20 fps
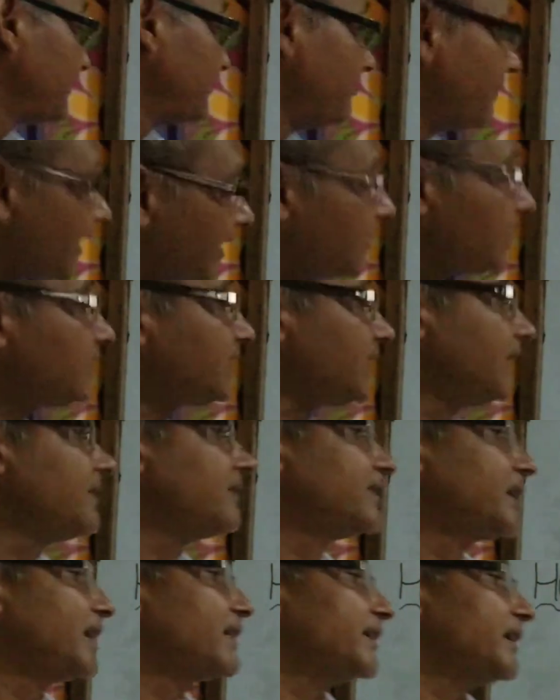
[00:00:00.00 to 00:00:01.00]
Many
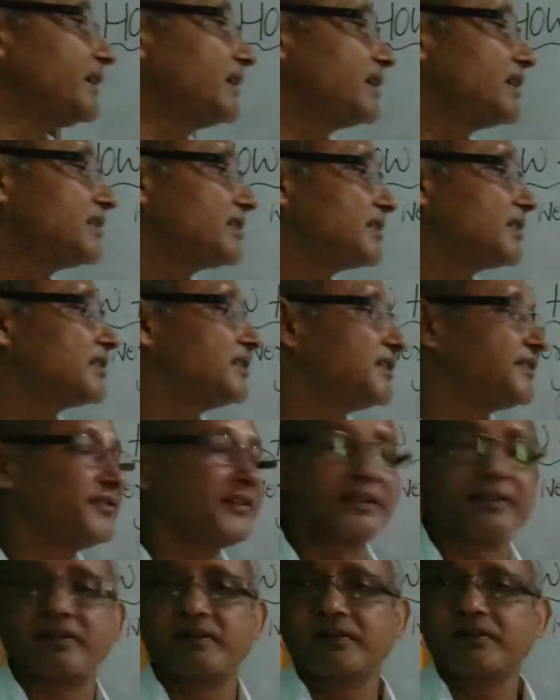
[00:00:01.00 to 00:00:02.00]
think that English is
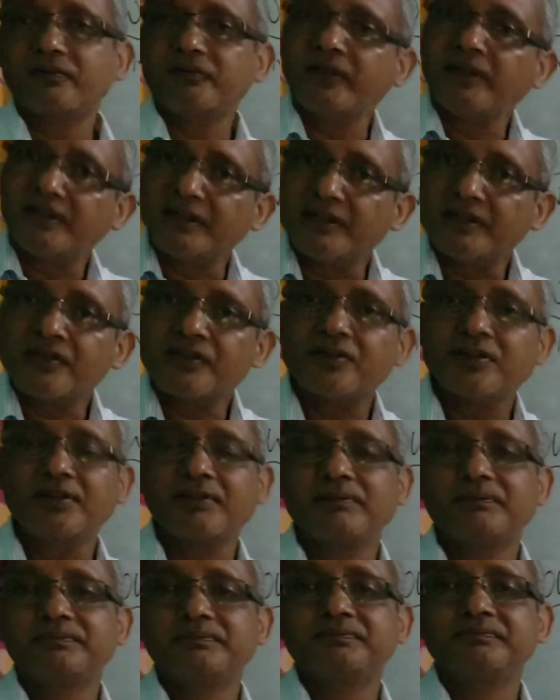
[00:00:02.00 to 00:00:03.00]
difficult. Finished.
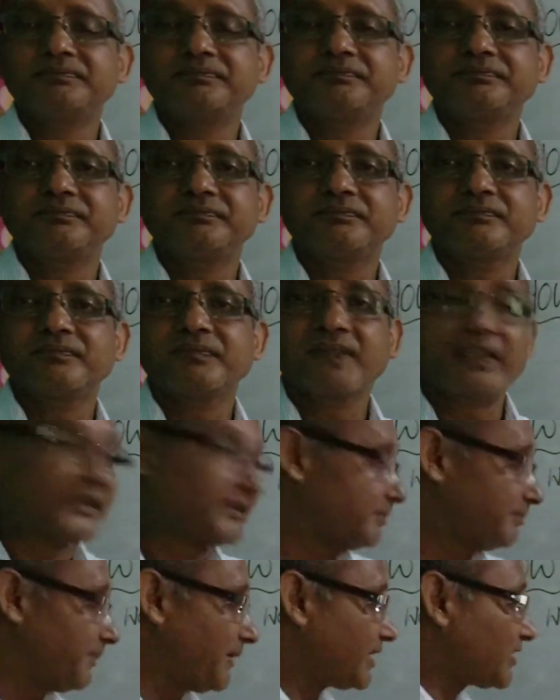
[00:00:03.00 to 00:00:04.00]

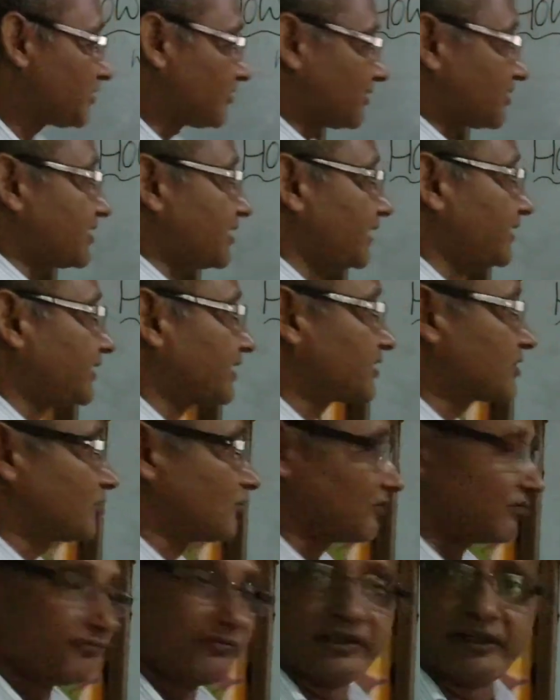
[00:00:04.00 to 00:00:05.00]
It makes your sentence
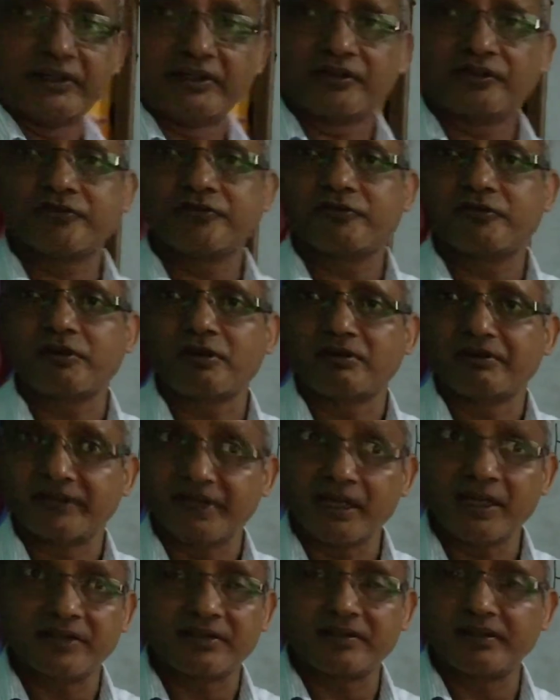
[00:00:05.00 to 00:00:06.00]
look very strong.
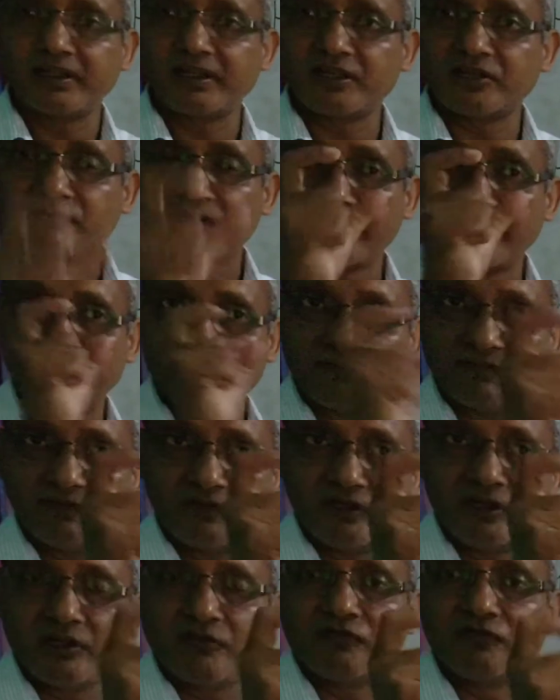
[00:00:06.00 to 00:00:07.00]
Yes, there is one
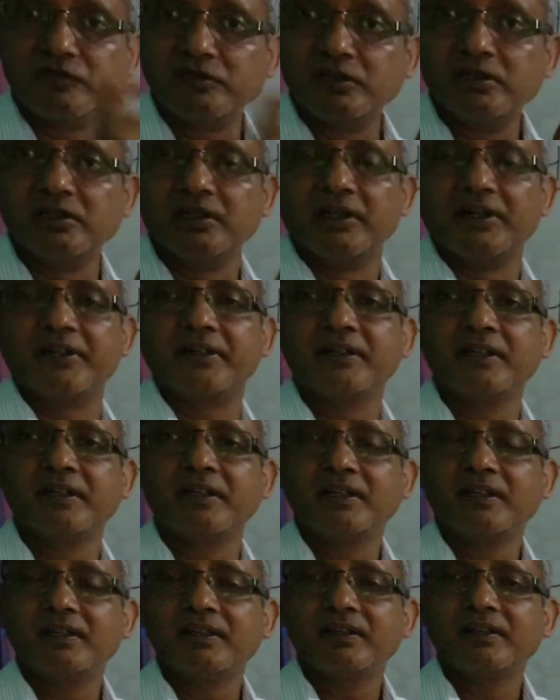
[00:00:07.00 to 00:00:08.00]
definite word.
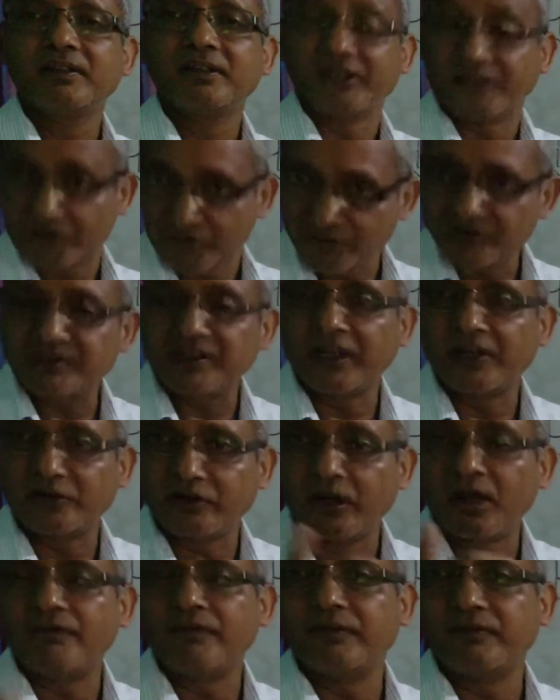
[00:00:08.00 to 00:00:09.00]
It shows
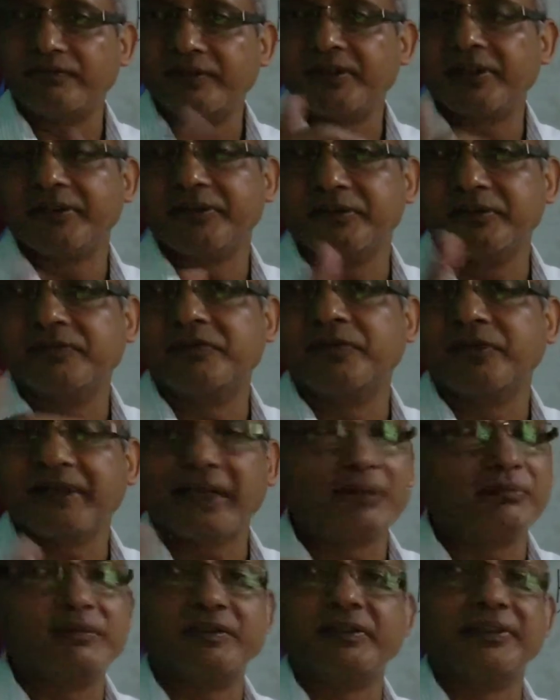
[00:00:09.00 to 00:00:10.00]
that you have a very good
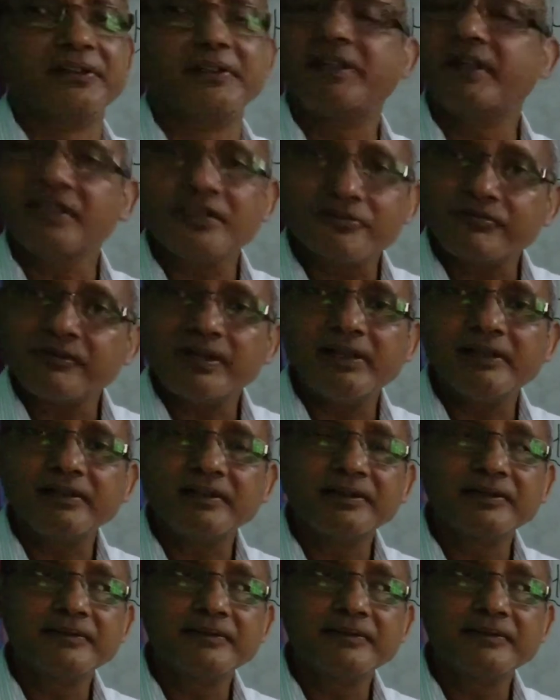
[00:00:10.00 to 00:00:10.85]
vocabulary as well.